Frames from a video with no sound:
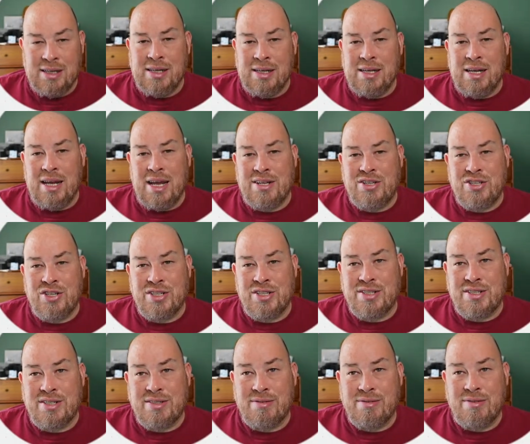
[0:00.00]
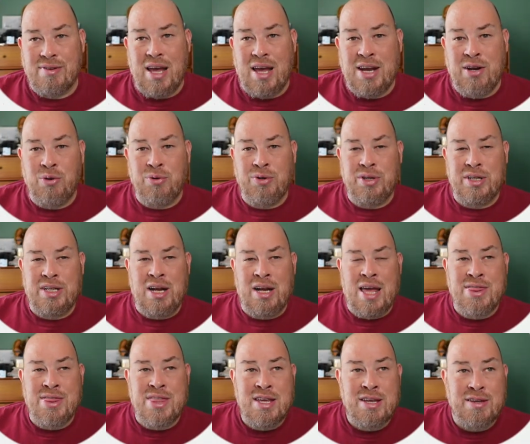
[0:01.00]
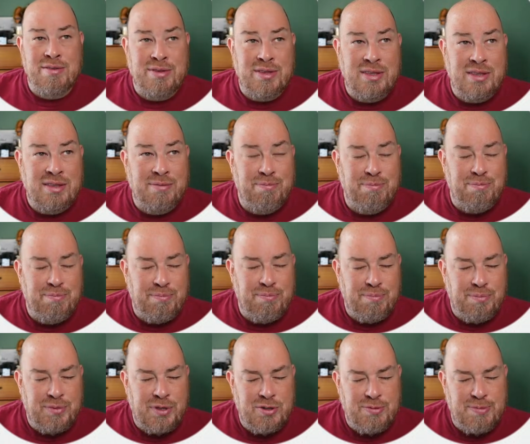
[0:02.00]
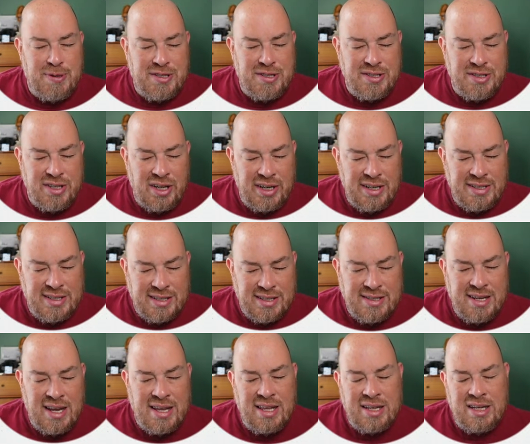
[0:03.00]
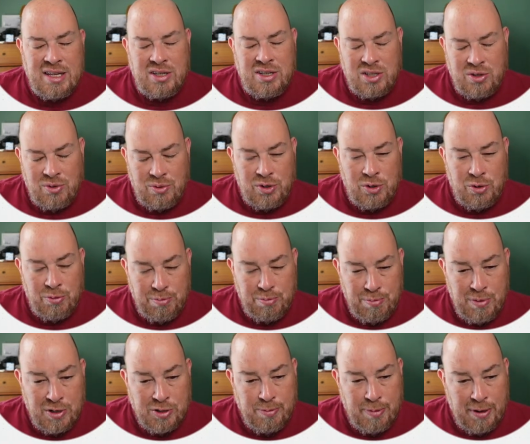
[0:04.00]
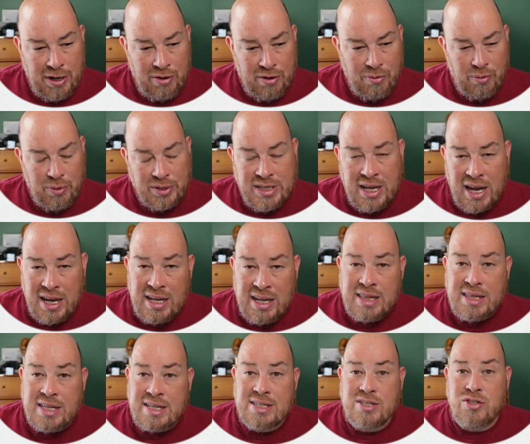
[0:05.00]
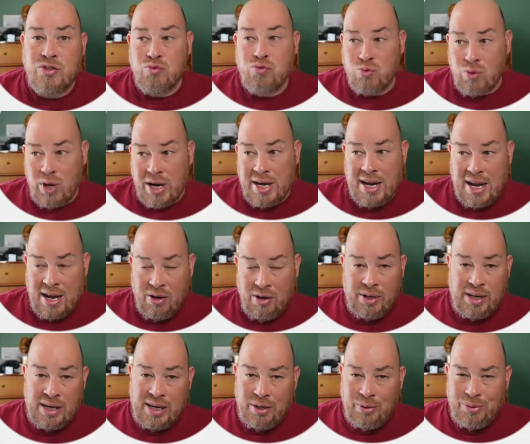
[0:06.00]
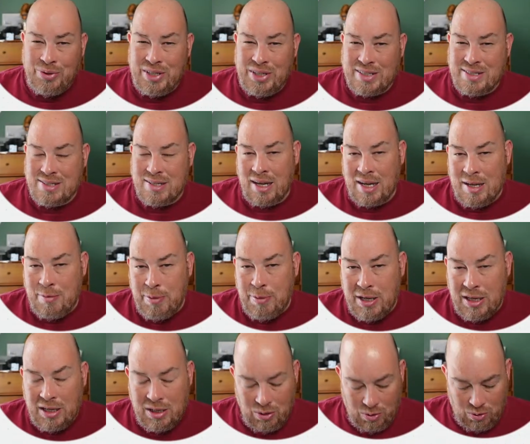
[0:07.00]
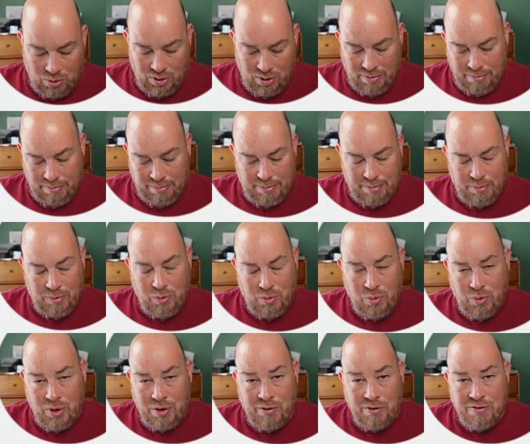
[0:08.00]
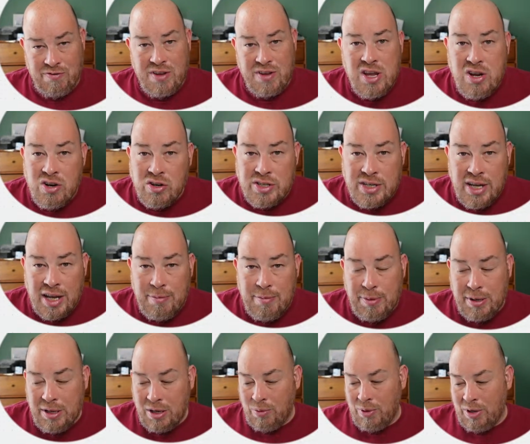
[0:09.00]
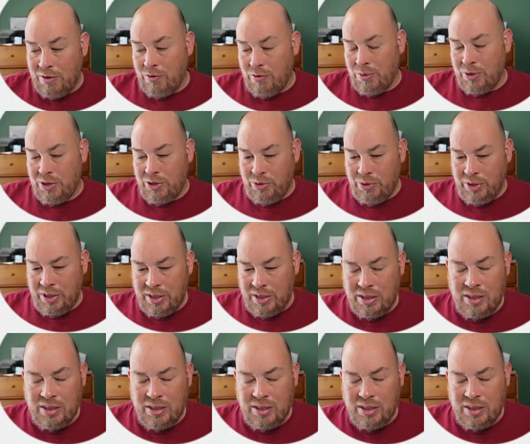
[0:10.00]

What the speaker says: It just, I think there's been studies that say that you're much better at retaining things you write out. And I don't think typing or whatever, finger typing or whatever we're doing,